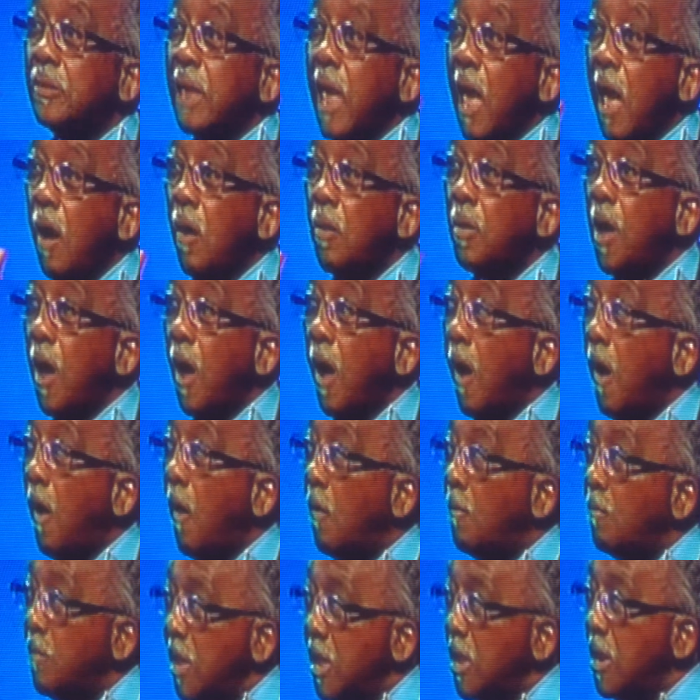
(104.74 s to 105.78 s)
town
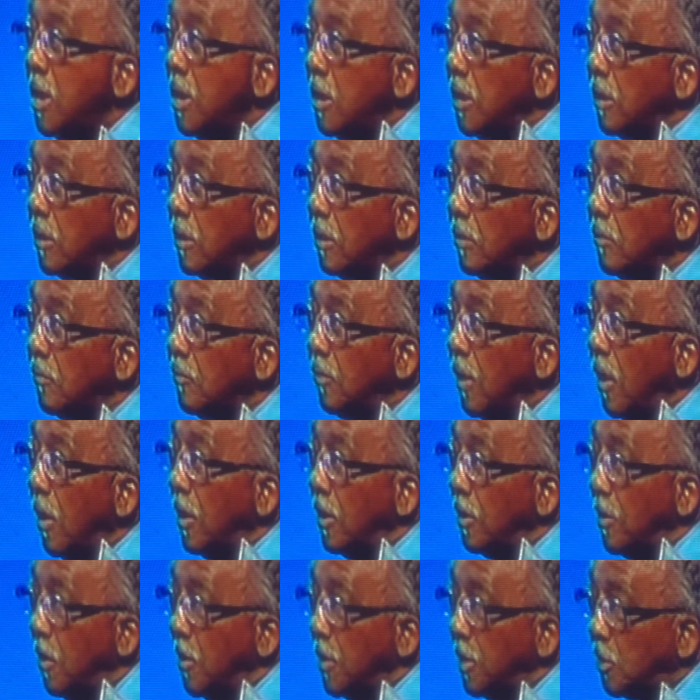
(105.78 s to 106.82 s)
hall meeting
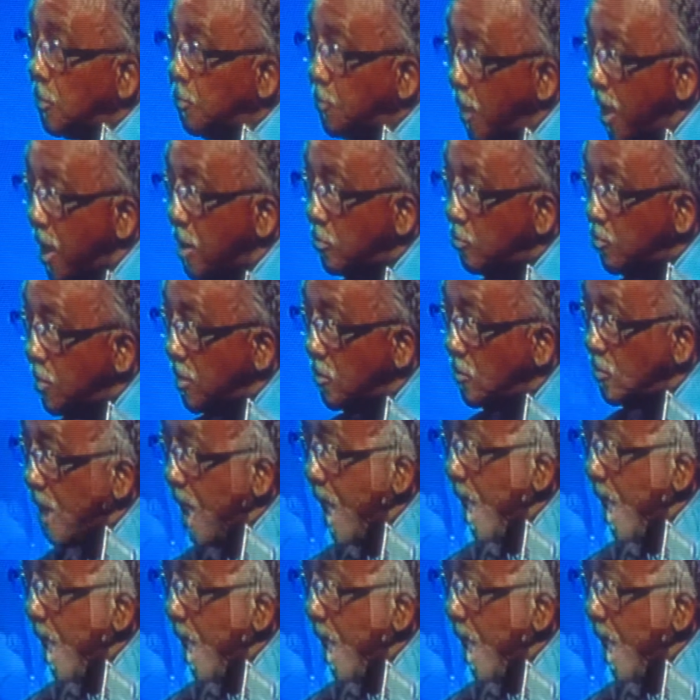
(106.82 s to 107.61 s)
on expungement,